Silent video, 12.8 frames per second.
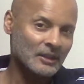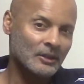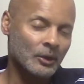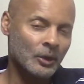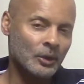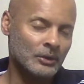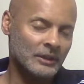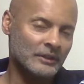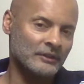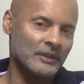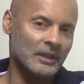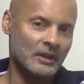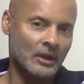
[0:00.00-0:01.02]

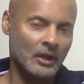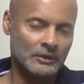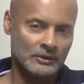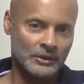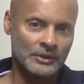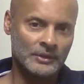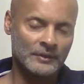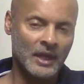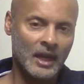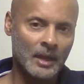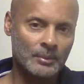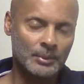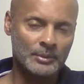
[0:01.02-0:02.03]
holistic, alternative,
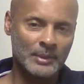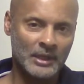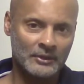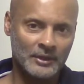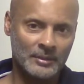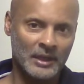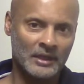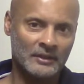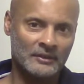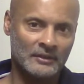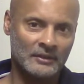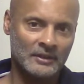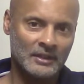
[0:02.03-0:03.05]
complementary
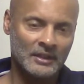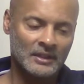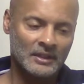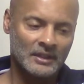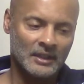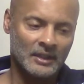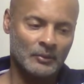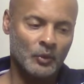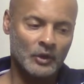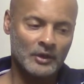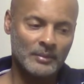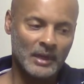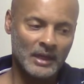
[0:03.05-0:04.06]
medicine, and one
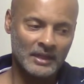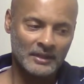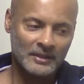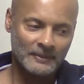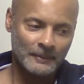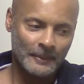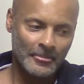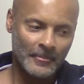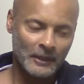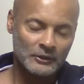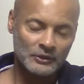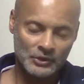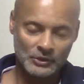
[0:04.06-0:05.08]
of my
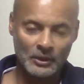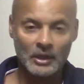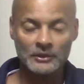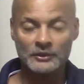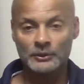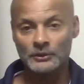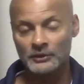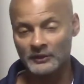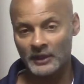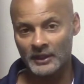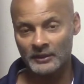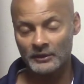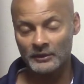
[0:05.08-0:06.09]
strong tools that I
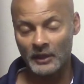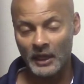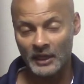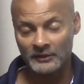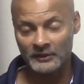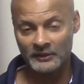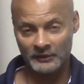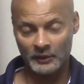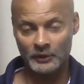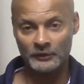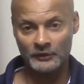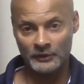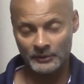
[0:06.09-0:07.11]
utilize is
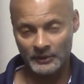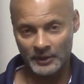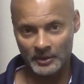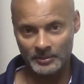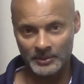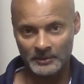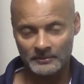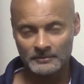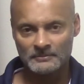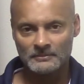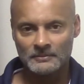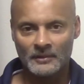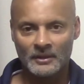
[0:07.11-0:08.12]
ozone therapy.
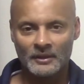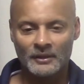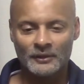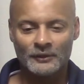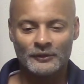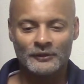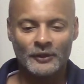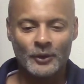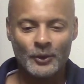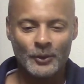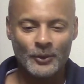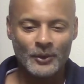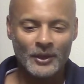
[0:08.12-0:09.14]

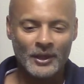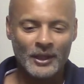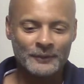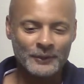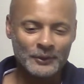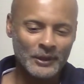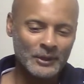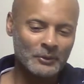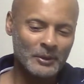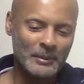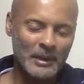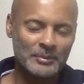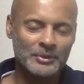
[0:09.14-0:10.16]
So if you look at one of
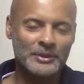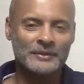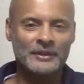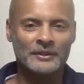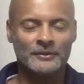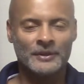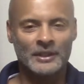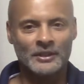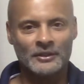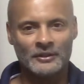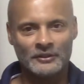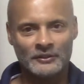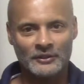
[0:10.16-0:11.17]
my previous
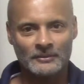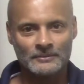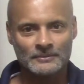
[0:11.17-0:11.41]
videos,